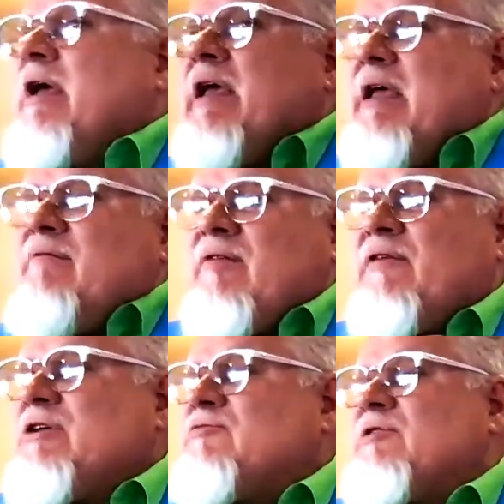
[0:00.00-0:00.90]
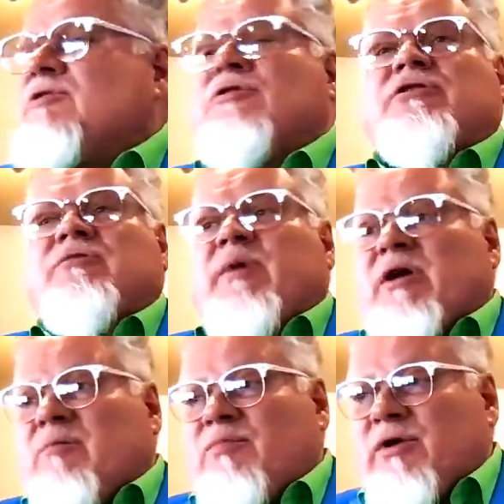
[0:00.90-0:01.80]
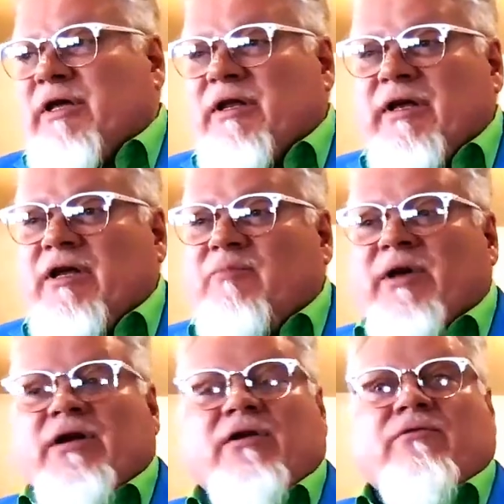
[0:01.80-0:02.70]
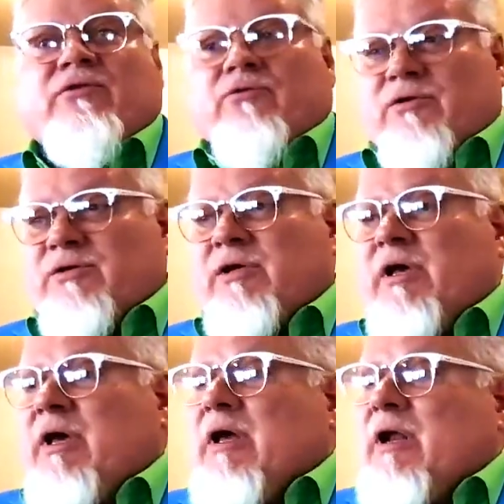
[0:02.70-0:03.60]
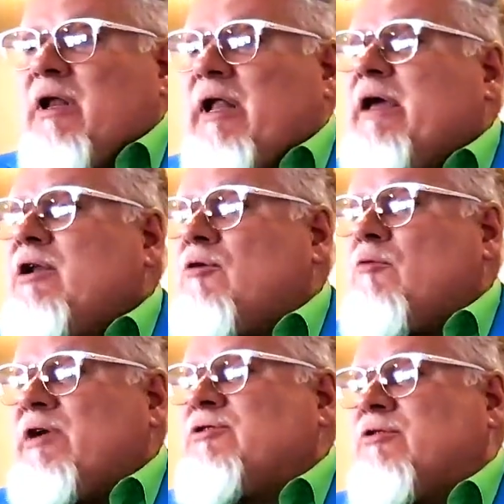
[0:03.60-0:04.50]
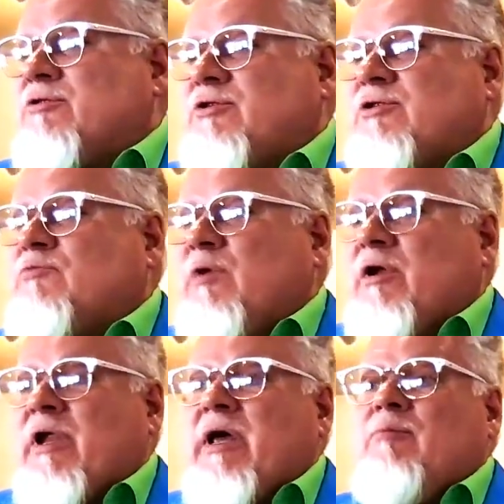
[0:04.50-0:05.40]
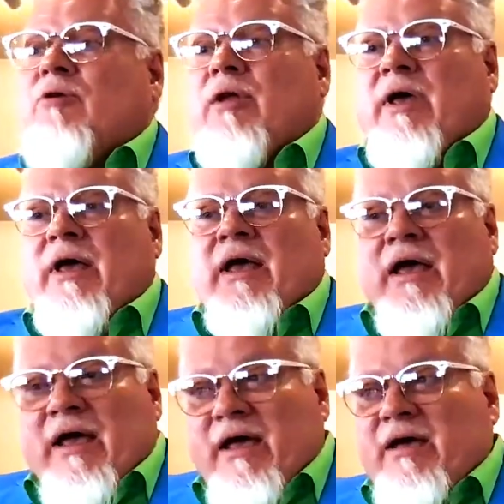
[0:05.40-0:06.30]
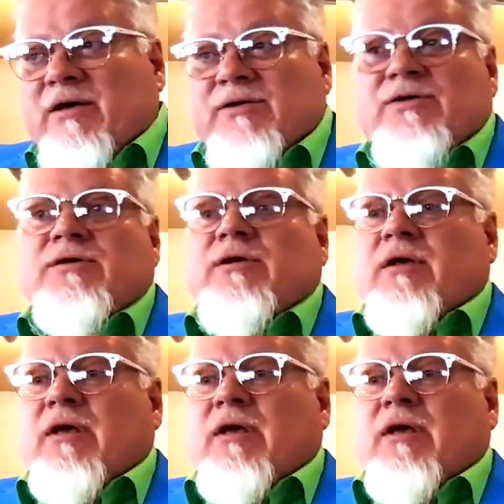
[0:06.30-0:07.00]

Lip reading: even if his research has been completely independent of yours, later researchers will label his